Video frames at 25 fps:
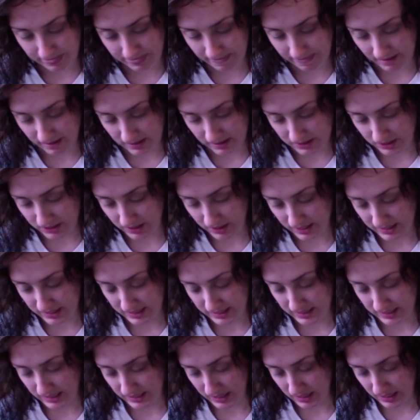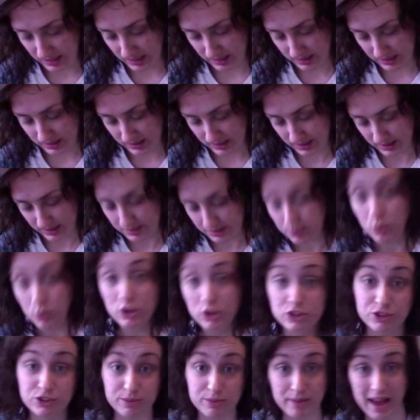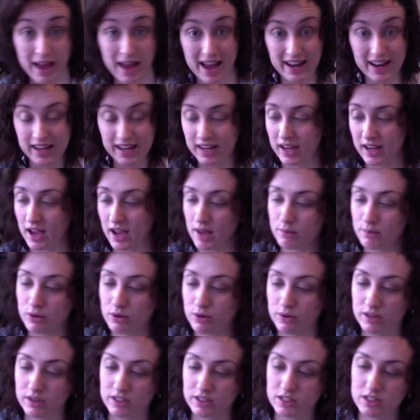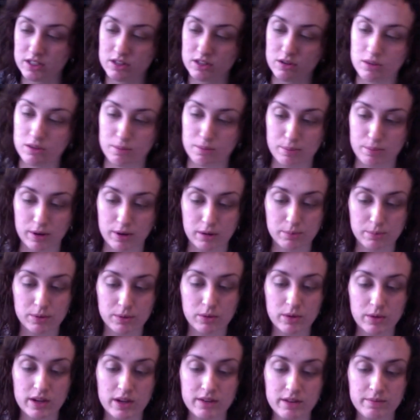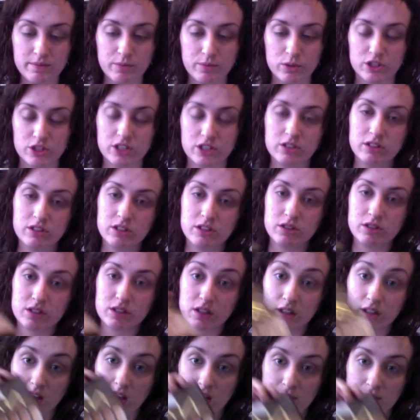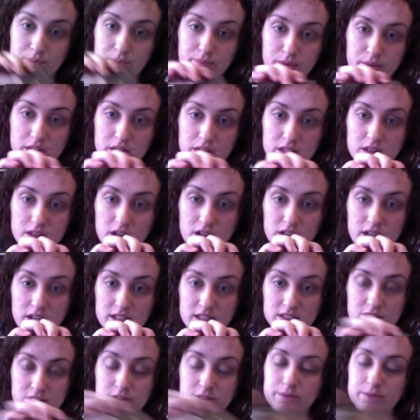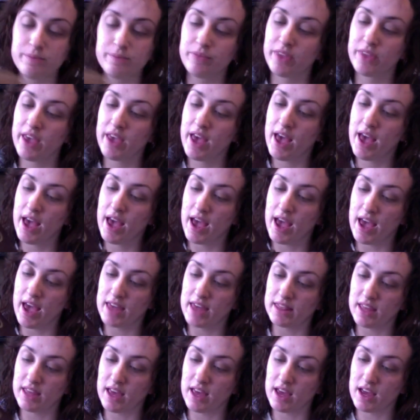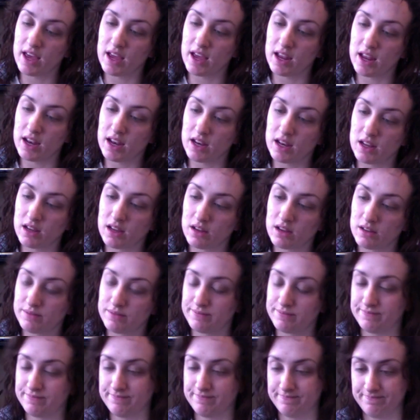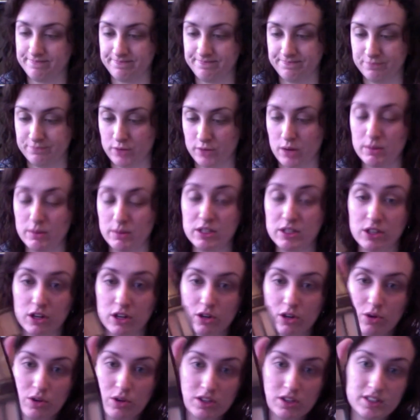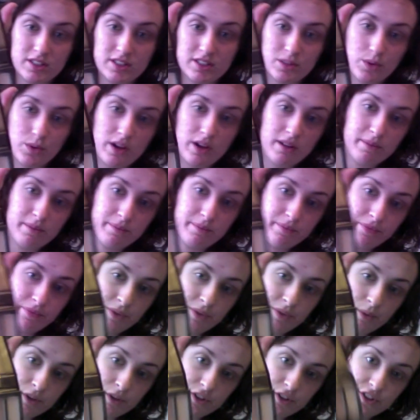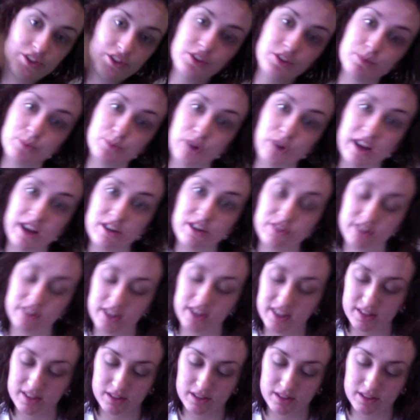So let's see, since it's more dramatic, I'm going to do the purple one, which I don't use a lot, but it's called Hustle, and then probably Dark Horse as well, which is just brown and